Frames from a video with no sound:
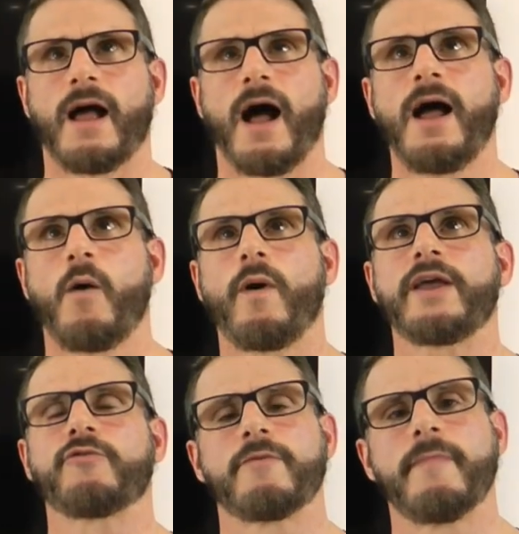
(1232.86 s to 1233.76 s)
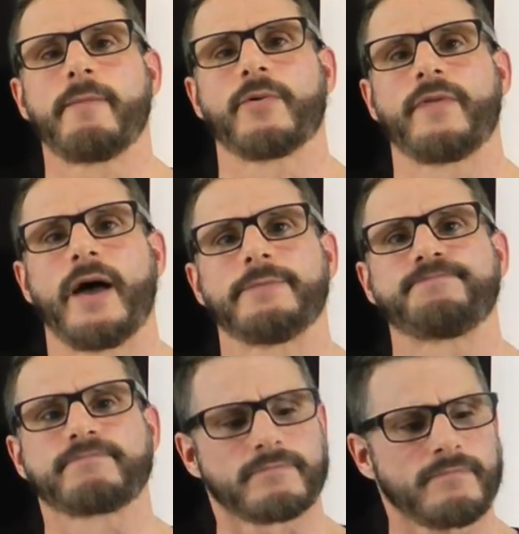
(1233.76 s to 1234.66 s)
I want you to remember
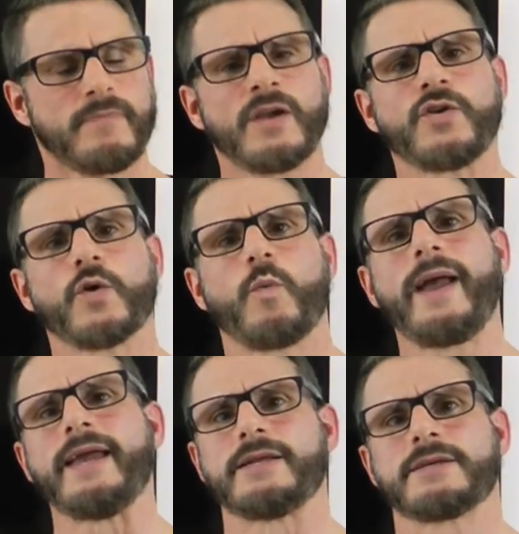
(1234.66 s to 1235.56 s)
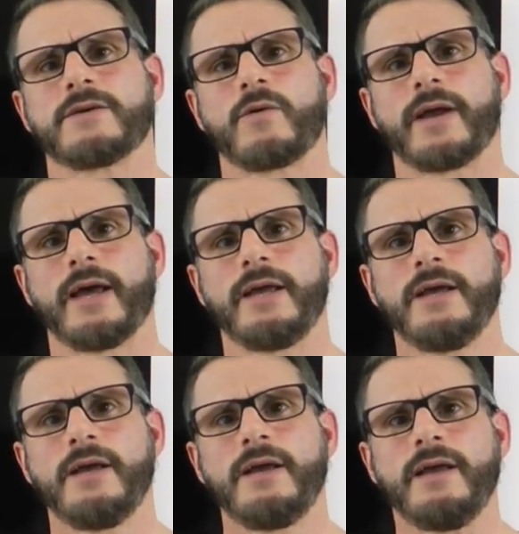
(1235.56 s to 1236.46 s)
that your weight, okay,
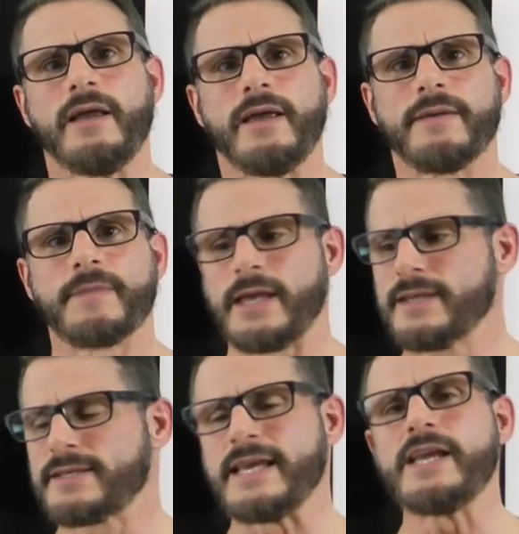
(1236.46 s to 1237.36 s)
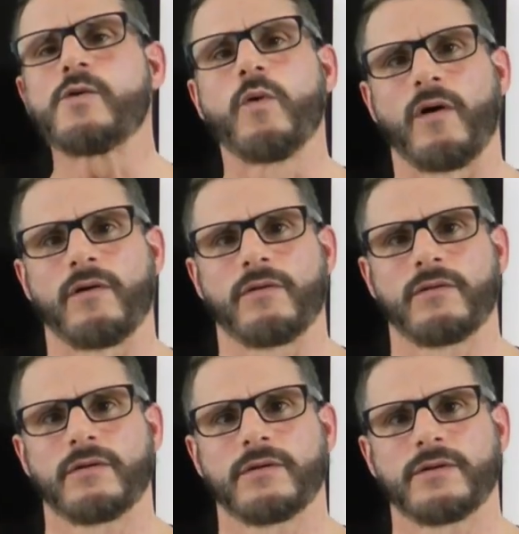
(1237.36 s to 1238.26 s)
is equal
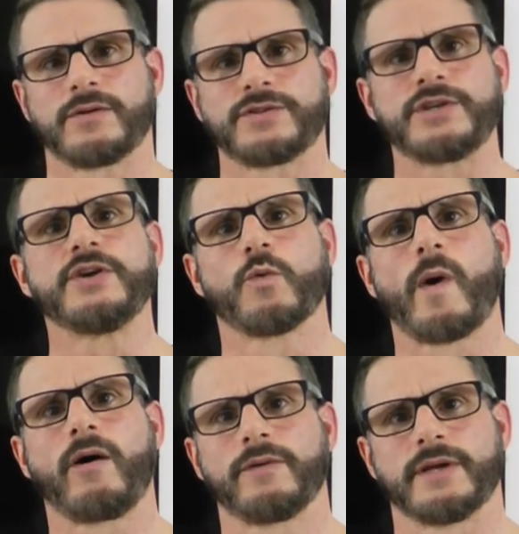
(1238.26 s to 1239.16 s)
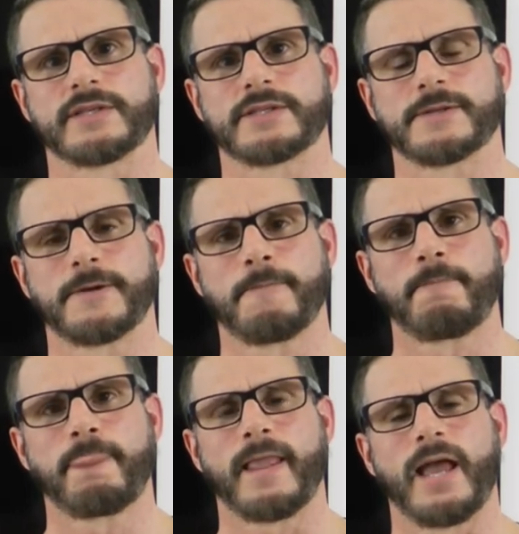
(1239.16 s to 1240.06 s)
to your wellness.
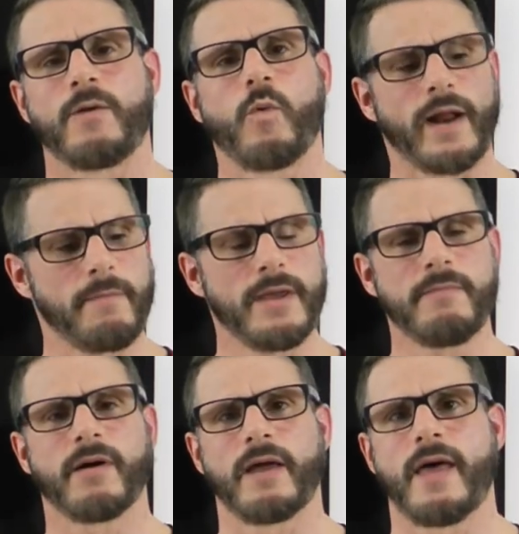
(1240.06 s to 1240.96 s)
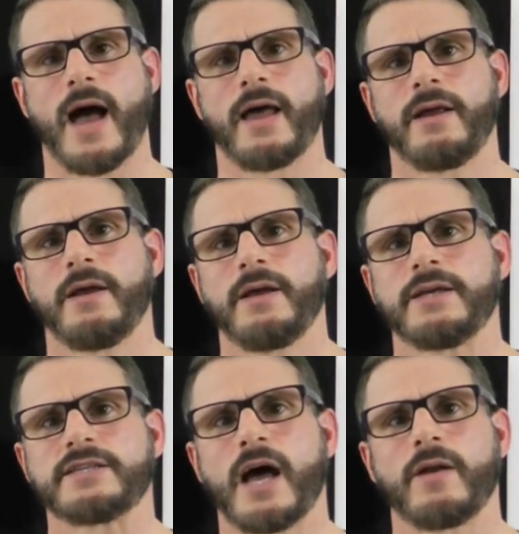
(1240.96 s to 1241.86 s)
And what I mean by that
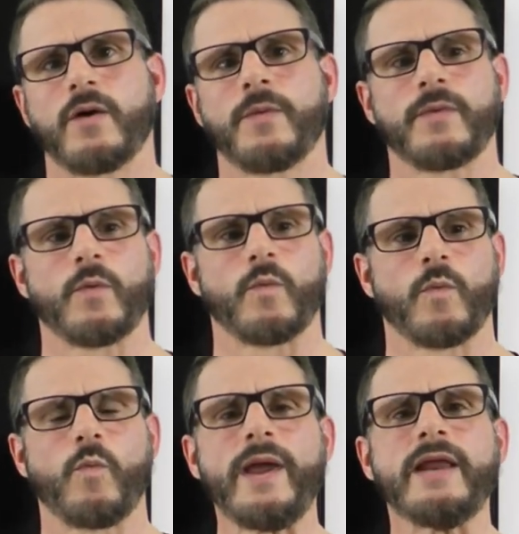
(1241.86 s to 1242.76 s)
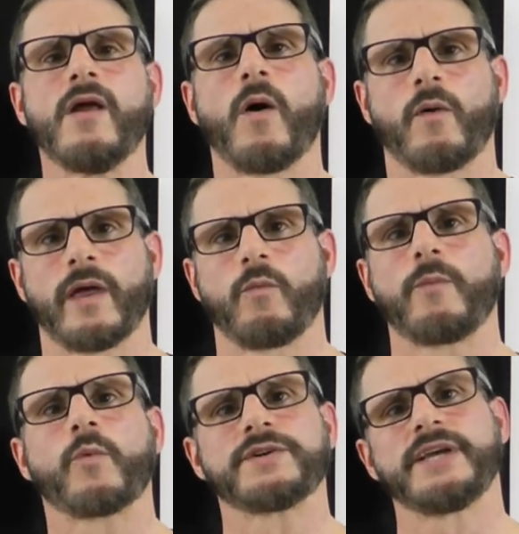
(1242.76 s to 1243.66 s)
is that we know that
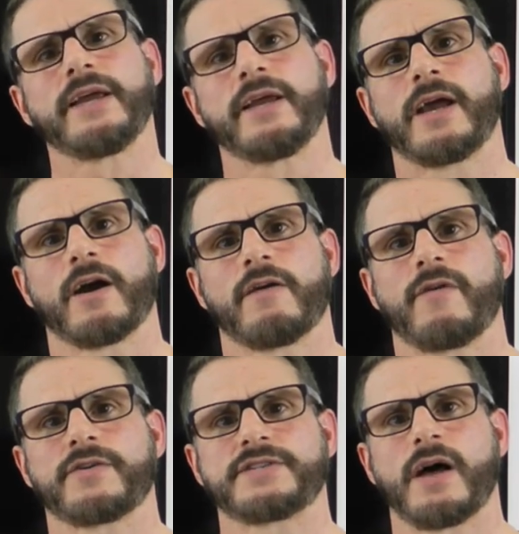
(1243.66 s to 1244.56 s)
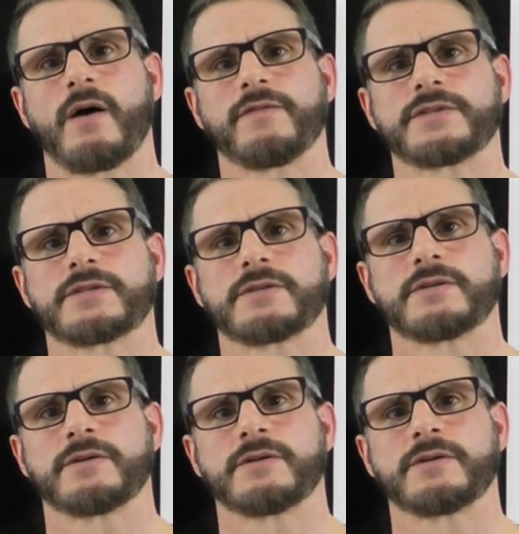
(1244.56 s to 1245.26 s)
when we're taking care of ourselves,